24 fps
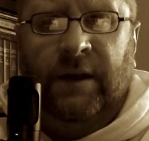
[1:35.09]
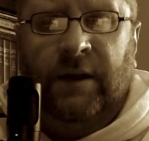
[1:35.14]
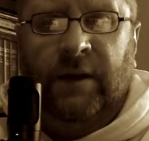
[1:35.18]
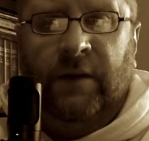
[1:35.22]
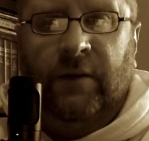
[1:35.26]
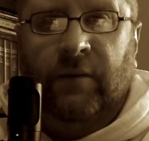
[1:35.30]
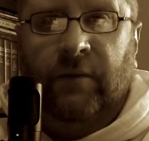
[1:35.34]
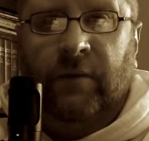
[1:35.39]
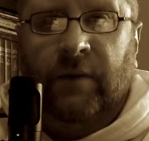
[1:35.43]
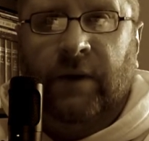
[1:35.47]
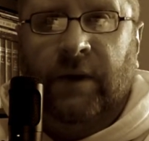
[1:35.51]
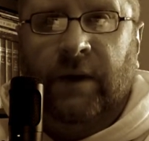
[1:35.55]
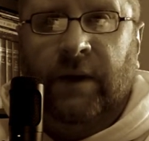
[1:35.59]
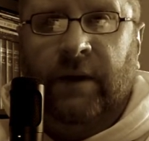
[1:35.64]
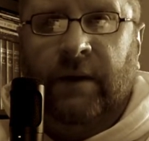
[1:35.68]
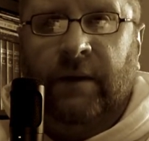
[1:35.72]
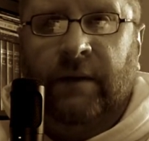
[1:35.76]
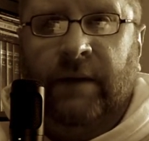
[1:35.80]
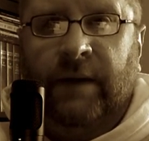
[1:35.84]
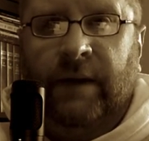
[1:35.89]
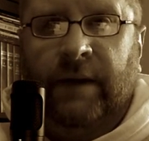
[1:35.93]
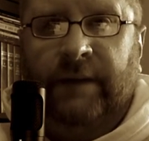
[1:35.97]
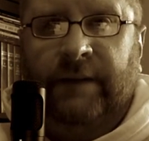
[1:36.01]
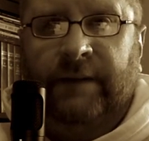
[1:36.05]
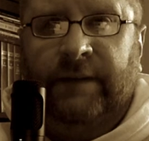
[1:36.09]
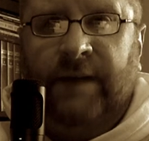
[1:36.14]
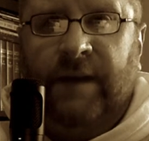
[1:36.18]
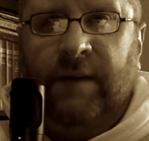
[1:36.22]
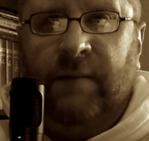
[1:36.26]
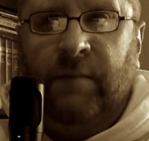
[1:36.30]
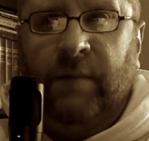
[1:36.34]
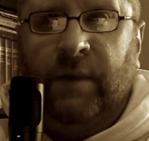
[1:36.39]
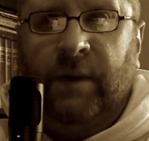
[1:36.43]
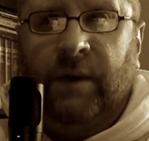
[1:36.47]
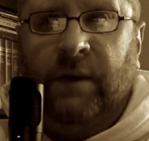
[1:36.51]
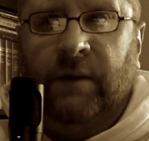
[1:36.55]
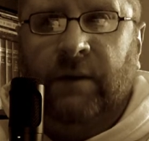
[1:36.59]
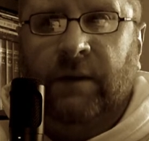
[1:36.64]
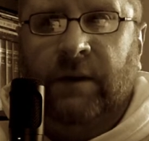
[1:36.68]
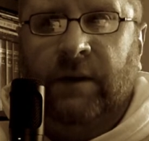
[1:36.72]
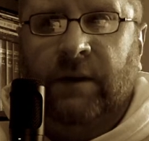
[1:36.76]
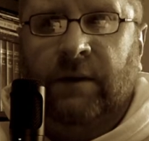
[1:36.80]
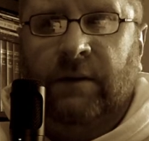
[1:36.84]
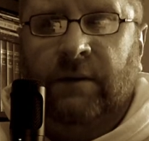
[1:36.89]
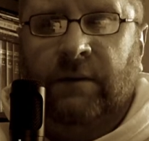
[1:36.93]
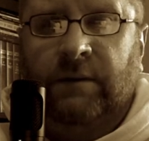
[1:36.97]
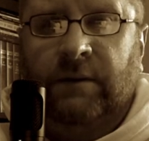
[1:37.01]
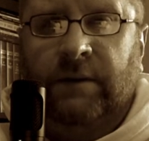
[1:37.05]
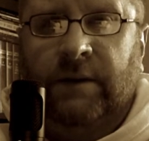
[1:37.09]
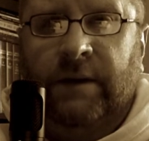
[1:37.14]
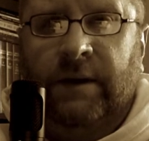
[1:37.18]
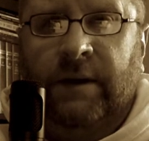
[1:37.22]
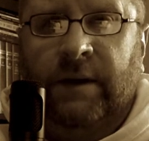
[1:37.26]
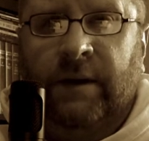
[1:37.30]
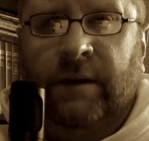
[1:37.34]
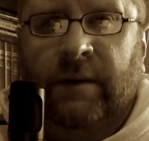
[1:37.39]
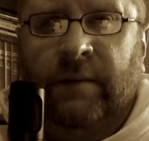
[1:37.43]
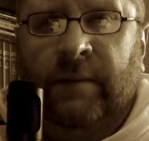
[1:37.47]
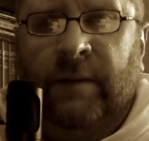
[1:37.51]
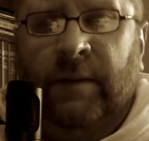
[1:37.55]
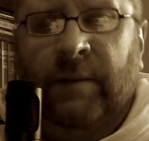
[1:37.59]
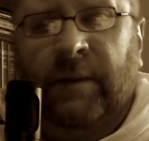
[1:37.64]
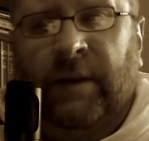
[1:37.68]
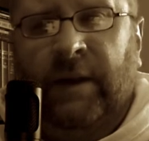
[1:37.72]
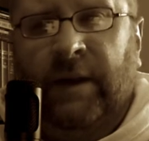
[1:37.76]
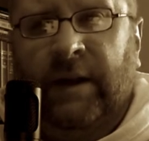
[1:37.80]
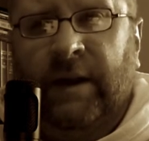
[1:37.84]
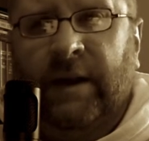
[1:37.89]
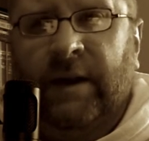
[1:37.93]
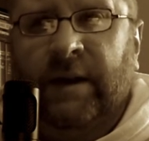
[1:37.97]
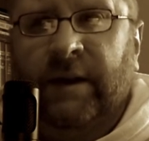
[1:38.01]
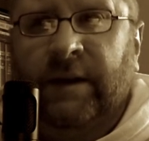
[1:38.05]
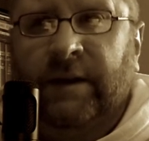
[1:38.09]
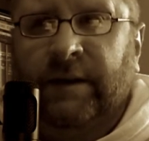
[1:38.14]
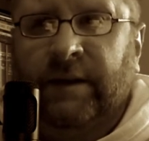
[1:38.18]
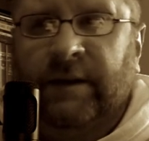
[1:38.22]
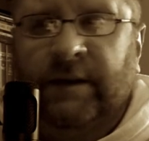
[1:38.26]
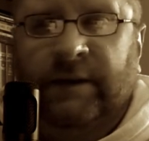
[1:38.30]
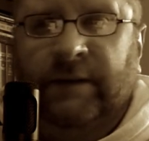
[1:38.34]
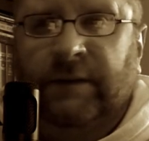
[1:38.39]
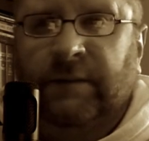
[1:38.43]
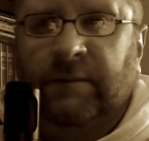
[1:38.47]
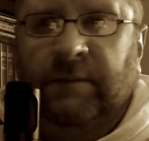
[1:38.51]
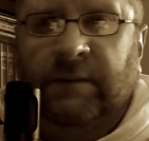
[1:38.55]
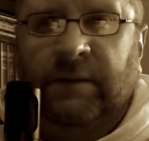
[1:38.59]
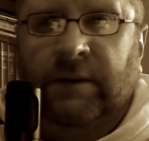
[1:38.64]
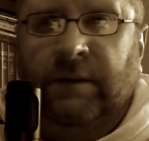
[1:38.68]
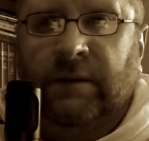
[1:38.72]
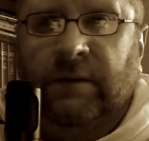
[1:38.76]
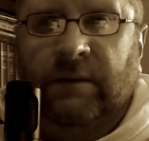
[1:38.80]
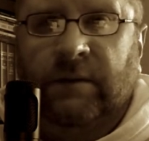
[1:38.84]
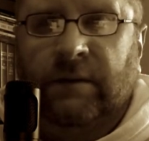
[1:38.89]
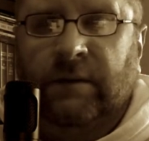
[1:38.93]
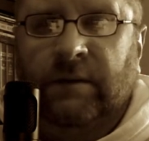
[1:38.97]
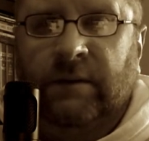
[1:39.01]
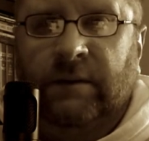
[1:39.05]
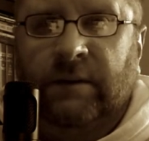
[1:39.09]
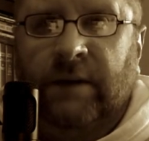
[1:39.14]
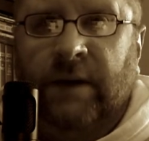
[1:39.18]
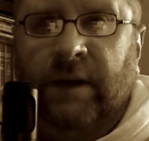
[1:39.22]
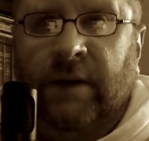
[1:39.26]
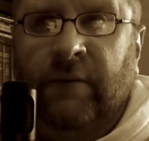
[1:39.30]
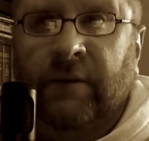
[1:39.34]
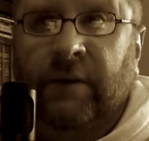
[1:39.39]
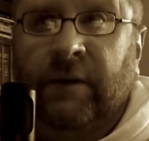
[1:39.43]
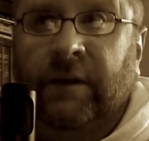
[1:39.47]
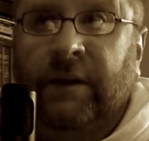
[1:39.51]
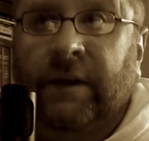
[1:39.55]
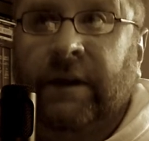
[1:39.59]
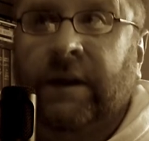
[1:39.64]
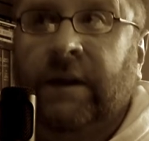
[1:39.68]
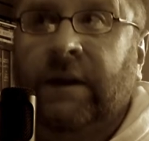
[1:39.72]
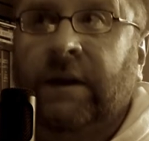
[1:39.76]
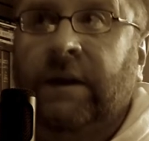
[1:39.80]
run that same parallel. I mean, it kind of does, but not really.